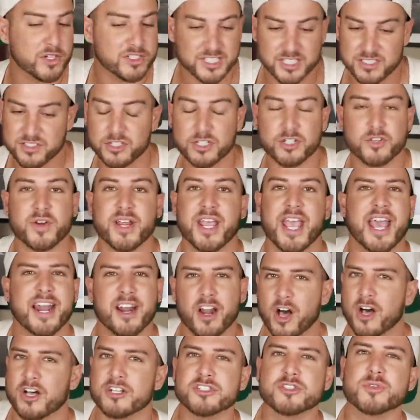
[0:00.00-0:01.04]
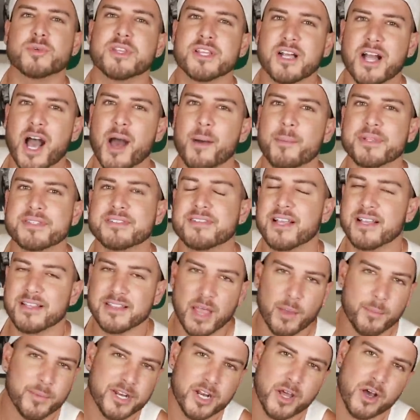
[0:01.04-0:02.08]
disagree, and also in the comments,
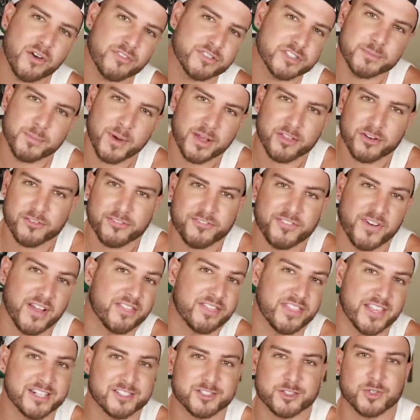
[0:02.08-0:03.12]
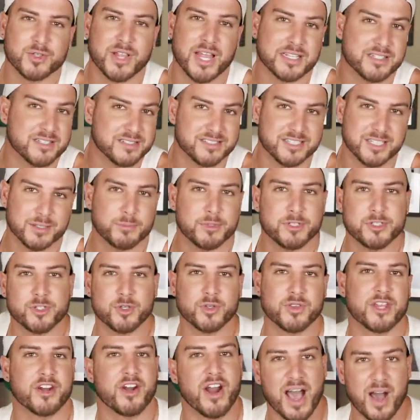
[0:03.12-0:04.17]
let me know of some other fun things you'd like to see me
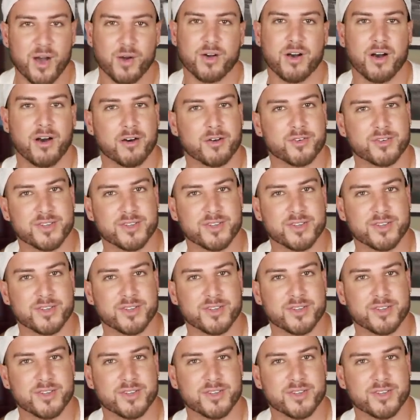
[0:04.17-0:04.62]
do that are alcohol